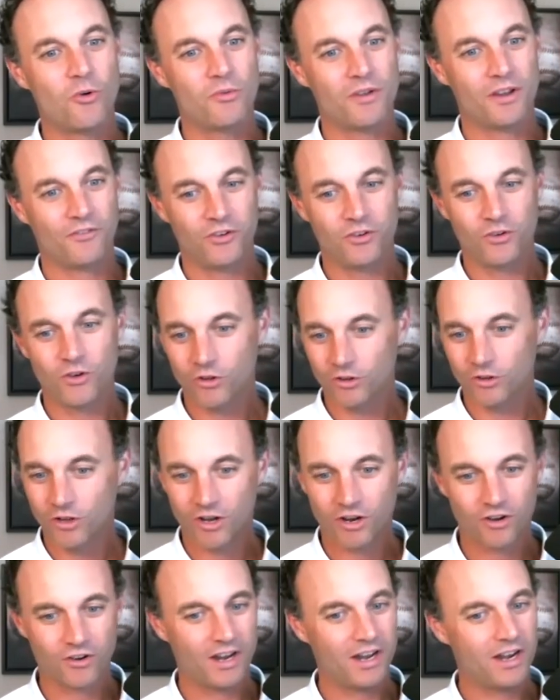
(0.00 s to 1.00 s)
if you go
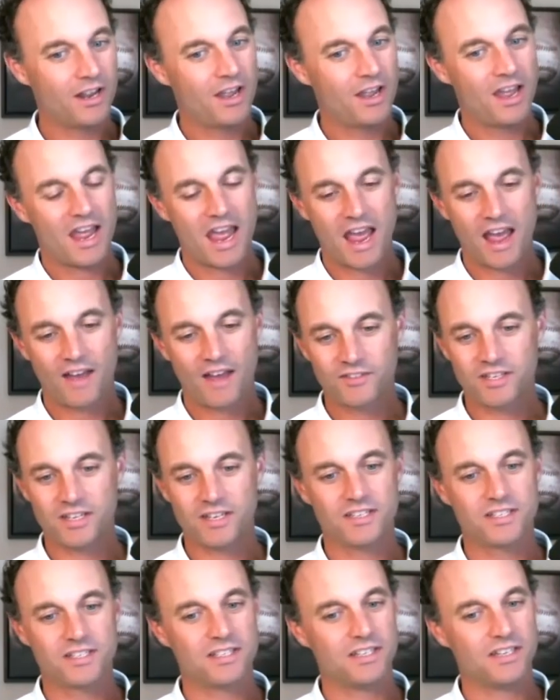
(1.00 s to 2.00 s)
look, right,
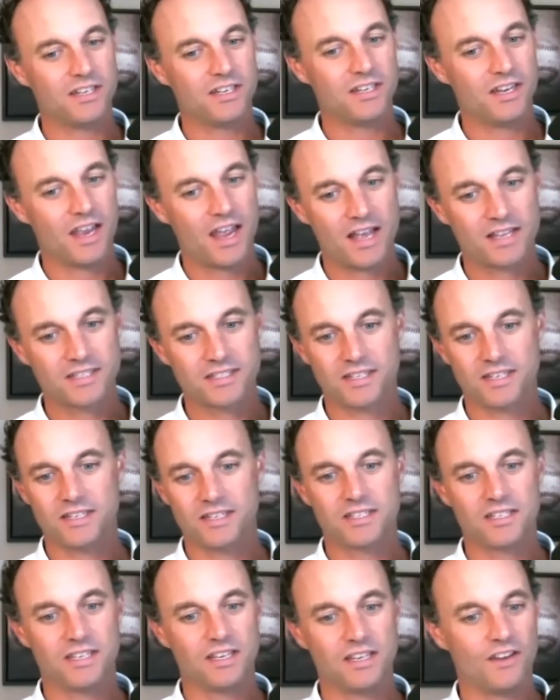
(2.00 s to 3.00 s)
FTC,
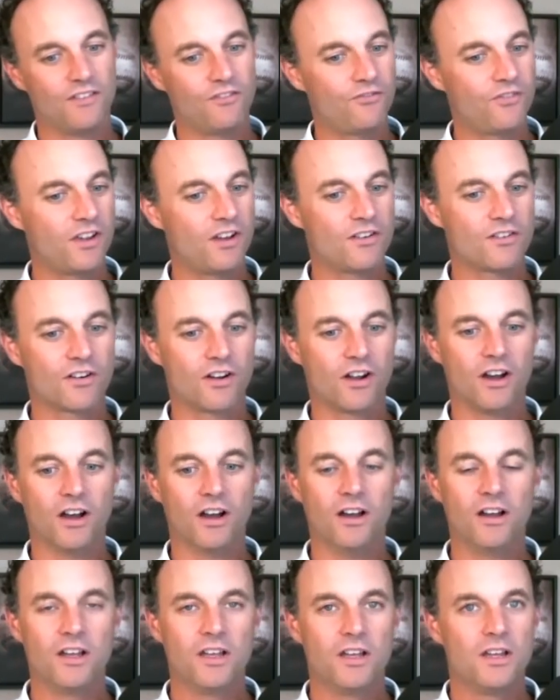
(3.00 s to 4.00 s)
SEC, FINRA,
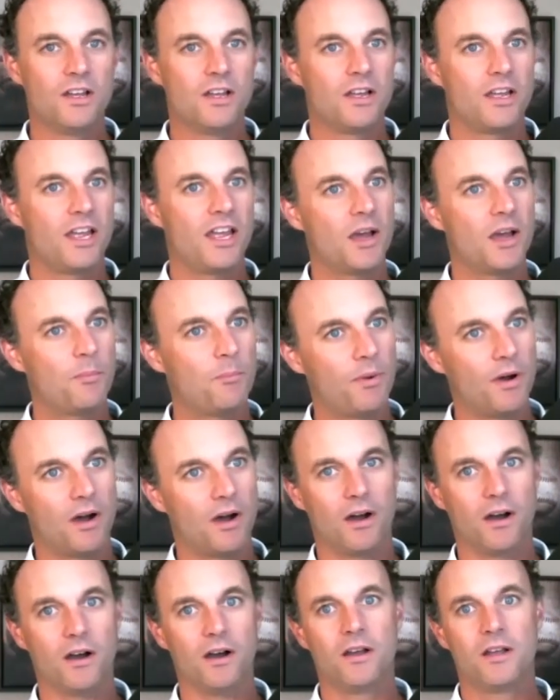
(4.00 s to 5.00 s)

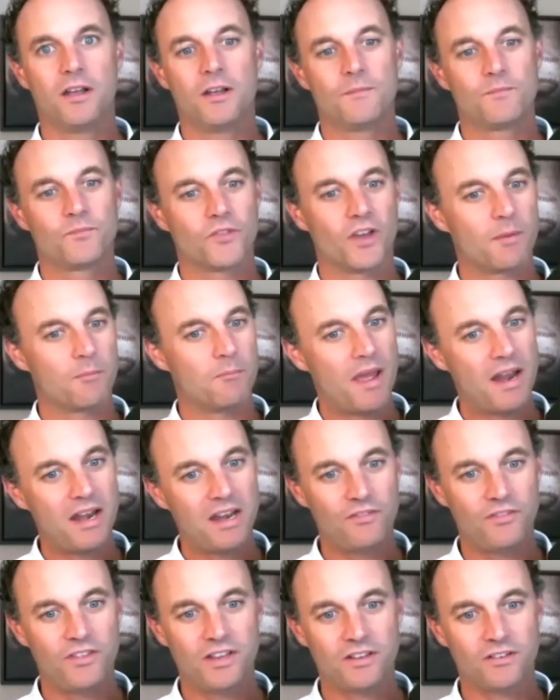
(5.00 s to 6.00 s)
HIPAA, like
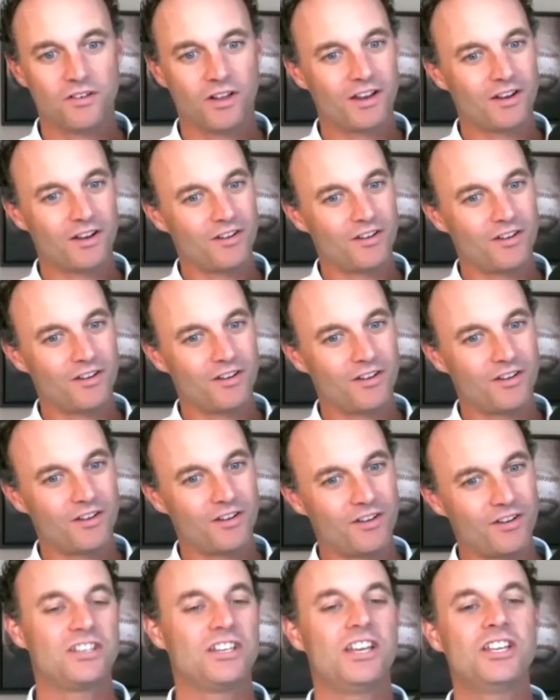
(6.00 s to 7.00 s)
many of the, like
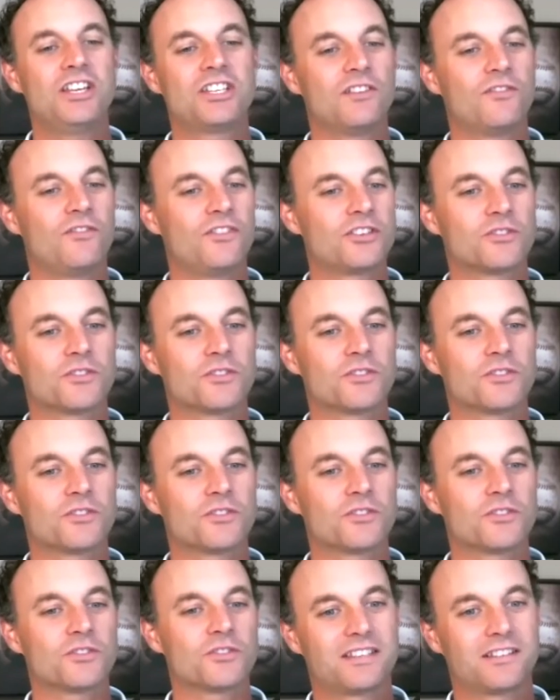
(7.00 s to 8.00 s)
each individual
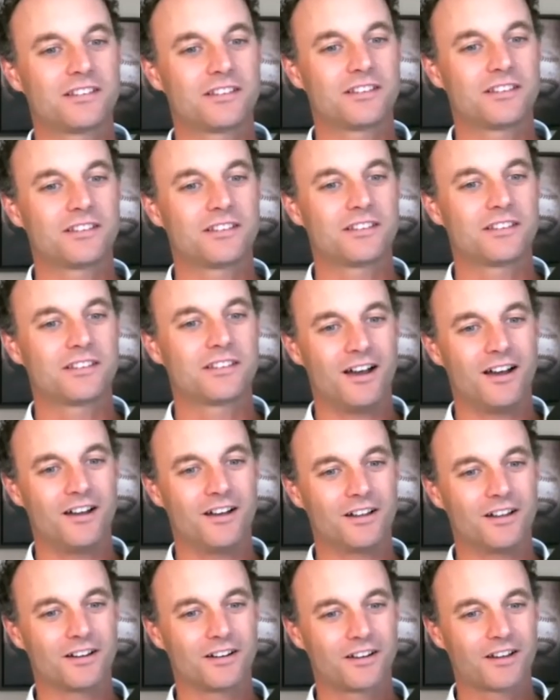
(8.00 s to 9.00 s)
state's
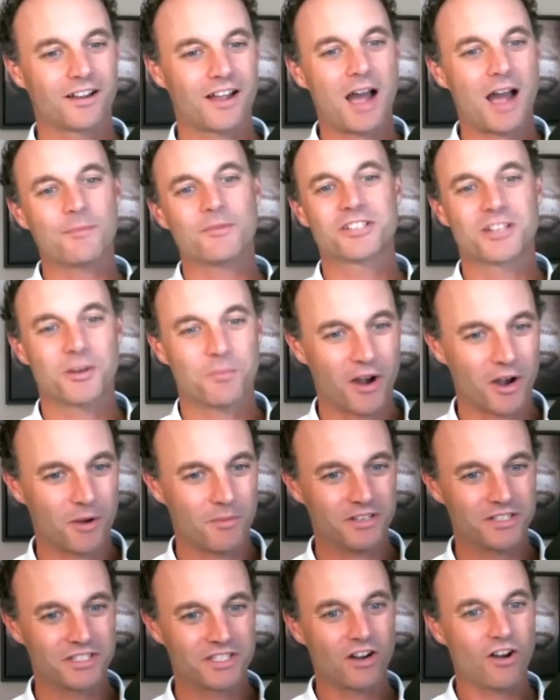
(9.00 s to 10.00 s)
commerce
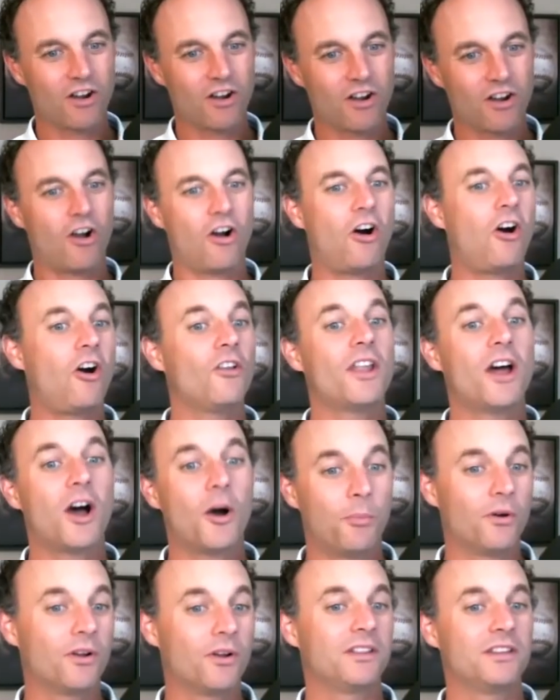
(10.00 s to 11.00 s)
departments, they're all now
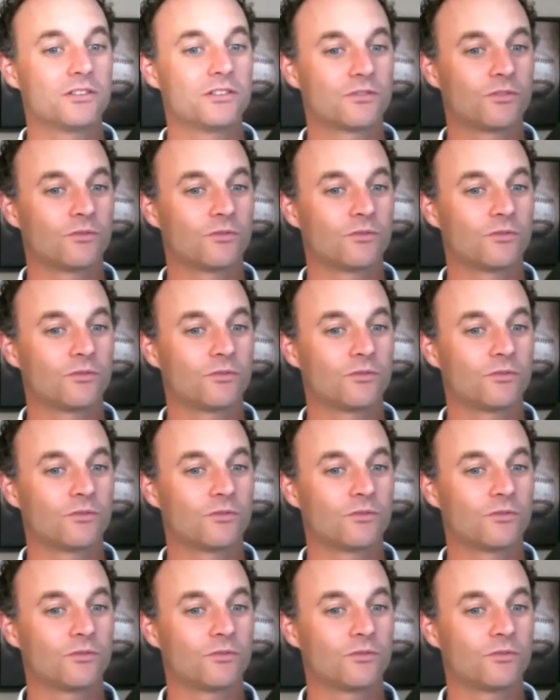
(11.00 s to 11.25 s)
putting these